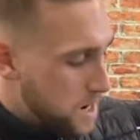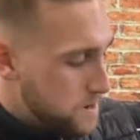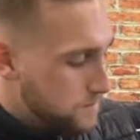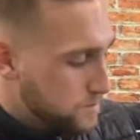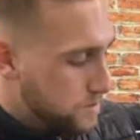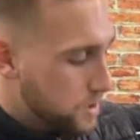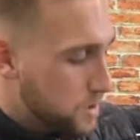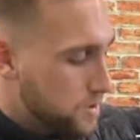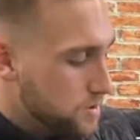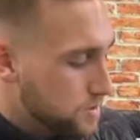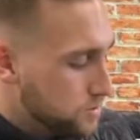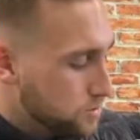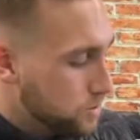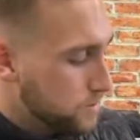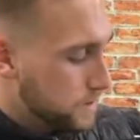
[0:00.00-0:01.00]
So
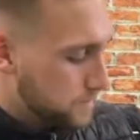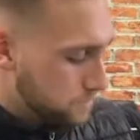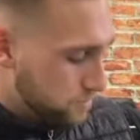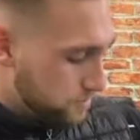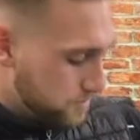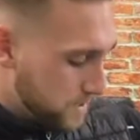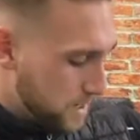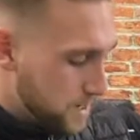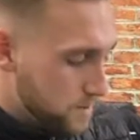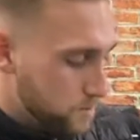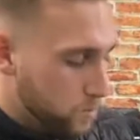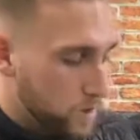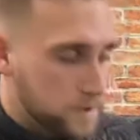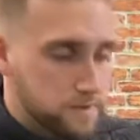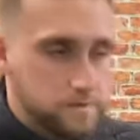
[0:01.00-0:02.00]
normally from day
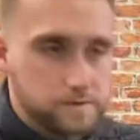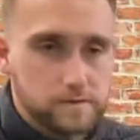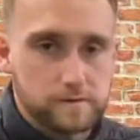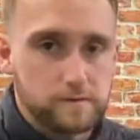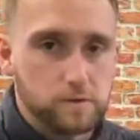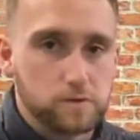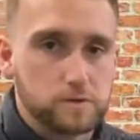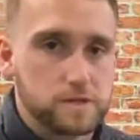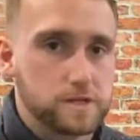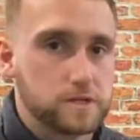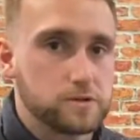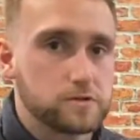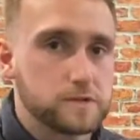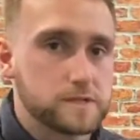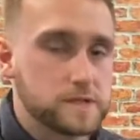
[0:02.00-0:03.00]
1 to 14,
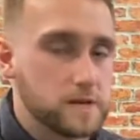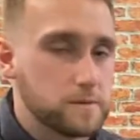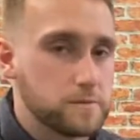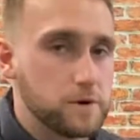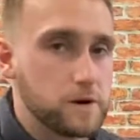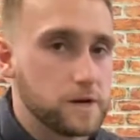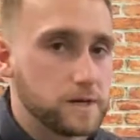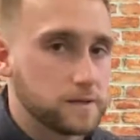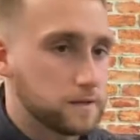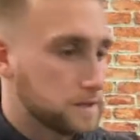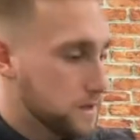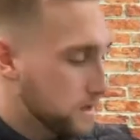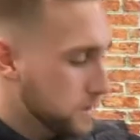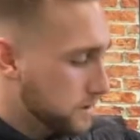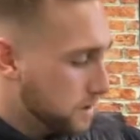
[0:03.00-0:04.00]
I always get my
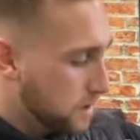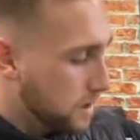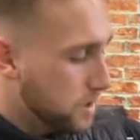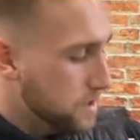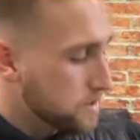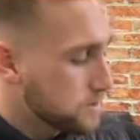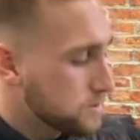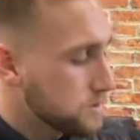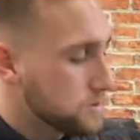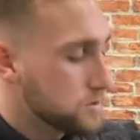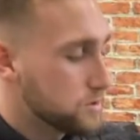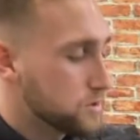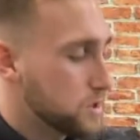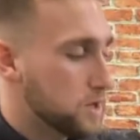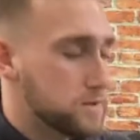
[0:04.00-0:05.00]
kind of clients
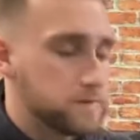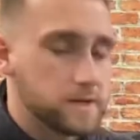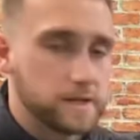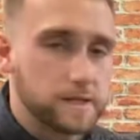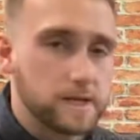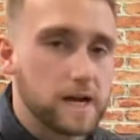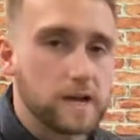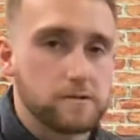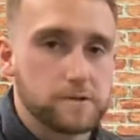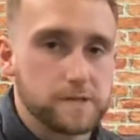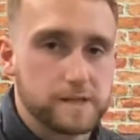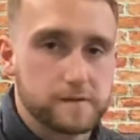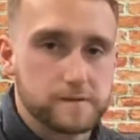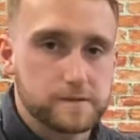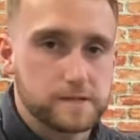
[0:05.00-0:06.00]
to kind of be in a calorie
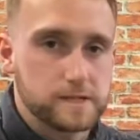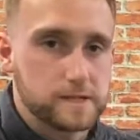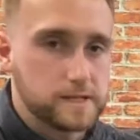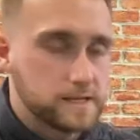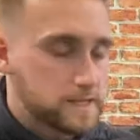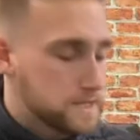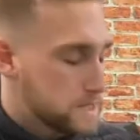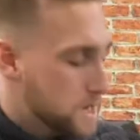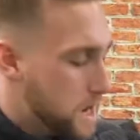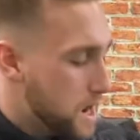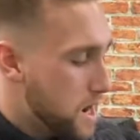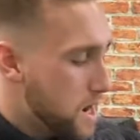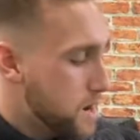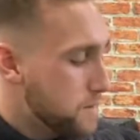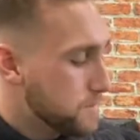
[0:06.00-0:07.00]
deficit,
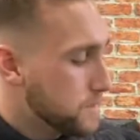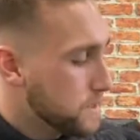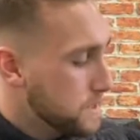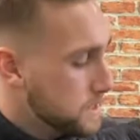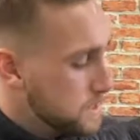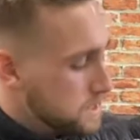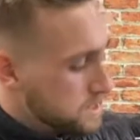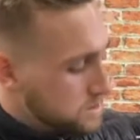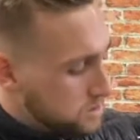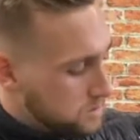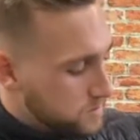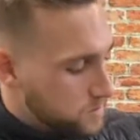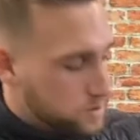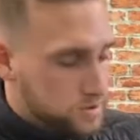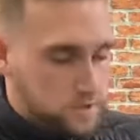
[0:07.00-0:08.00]

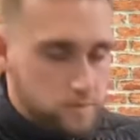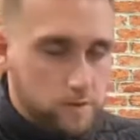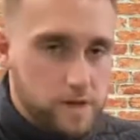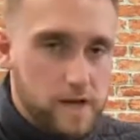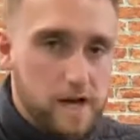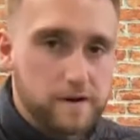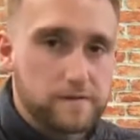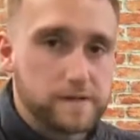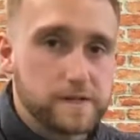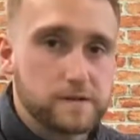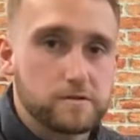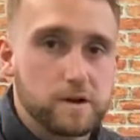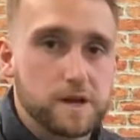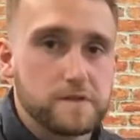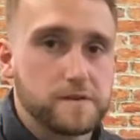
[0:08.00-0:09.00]
just because you won't have any
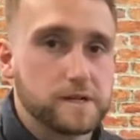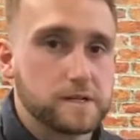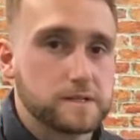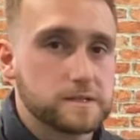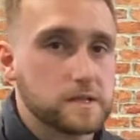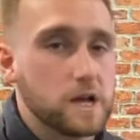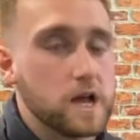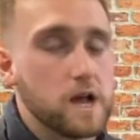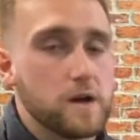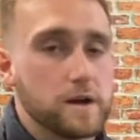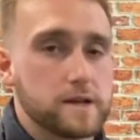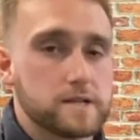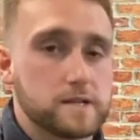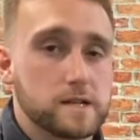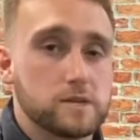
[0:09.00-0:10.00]
cravings
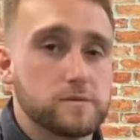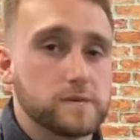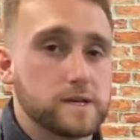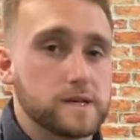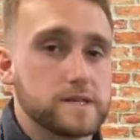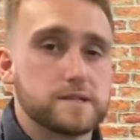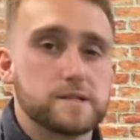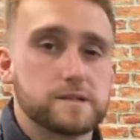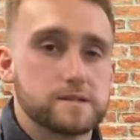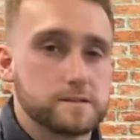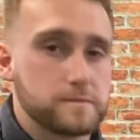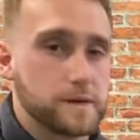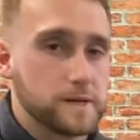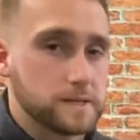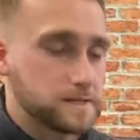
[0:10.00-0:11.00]
and it's a little bit easier to
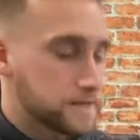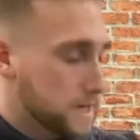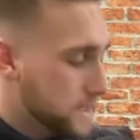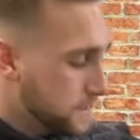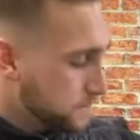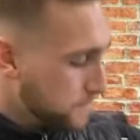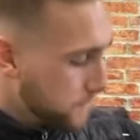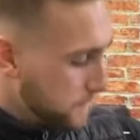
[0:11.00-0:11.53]
maintain.